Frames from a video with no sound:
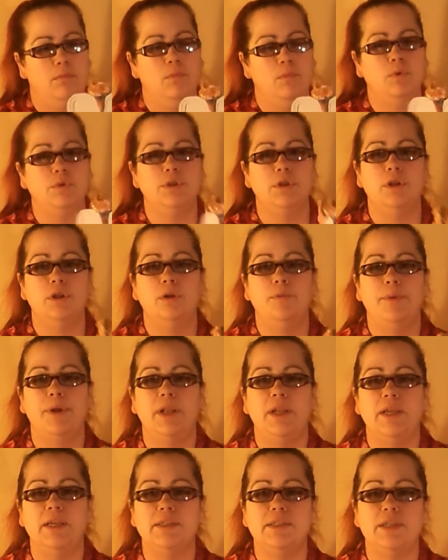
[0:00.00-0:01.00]
was a little
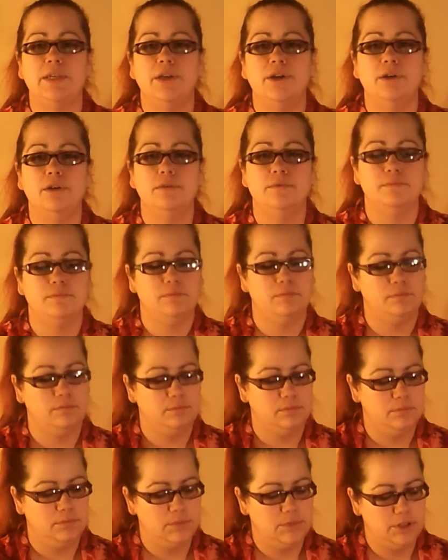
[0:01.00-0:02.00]
bit easier
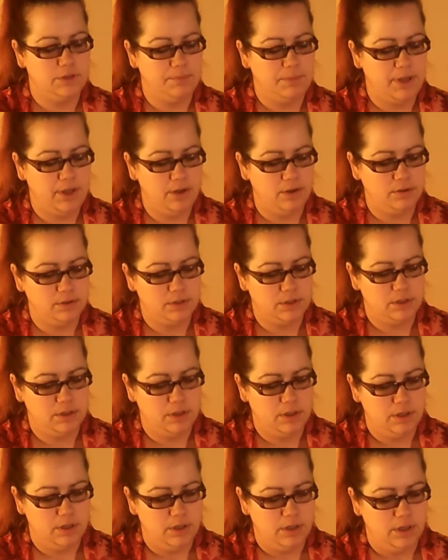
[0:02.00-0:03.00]
to melt.
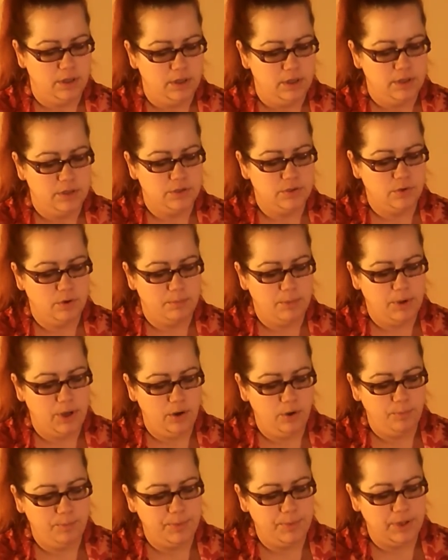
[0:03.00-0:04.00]
So I'm
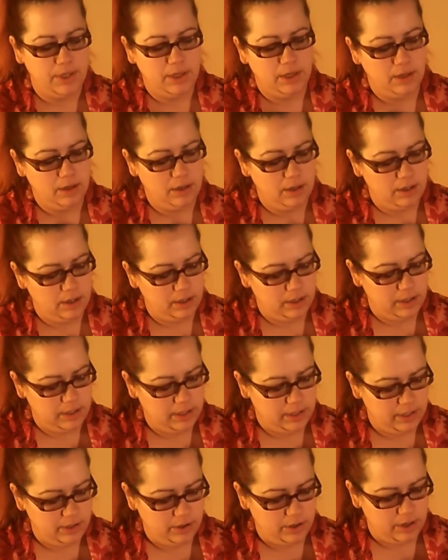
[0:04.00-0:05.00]
hoping
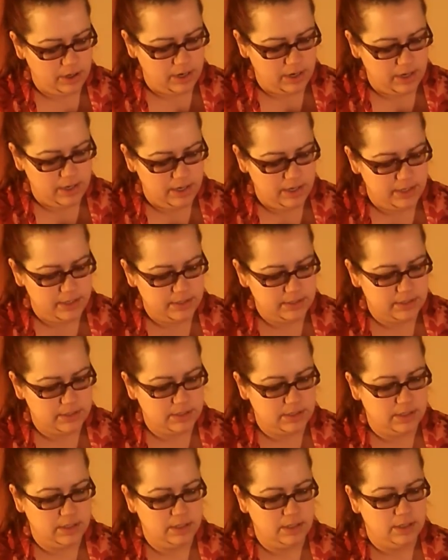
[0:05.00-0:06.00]
getting her eyes
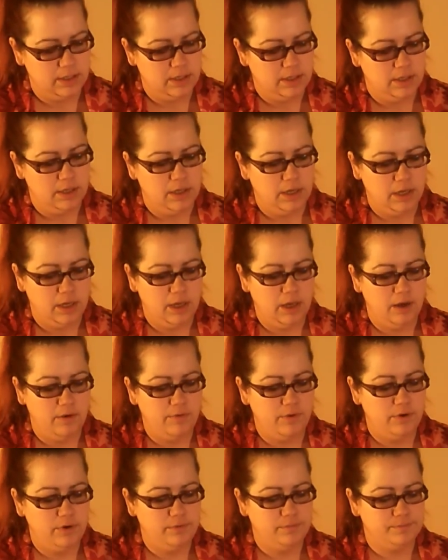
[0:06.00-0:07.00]

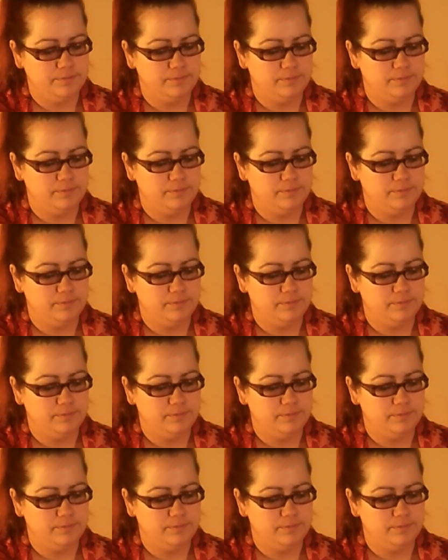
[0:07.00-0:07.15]
covered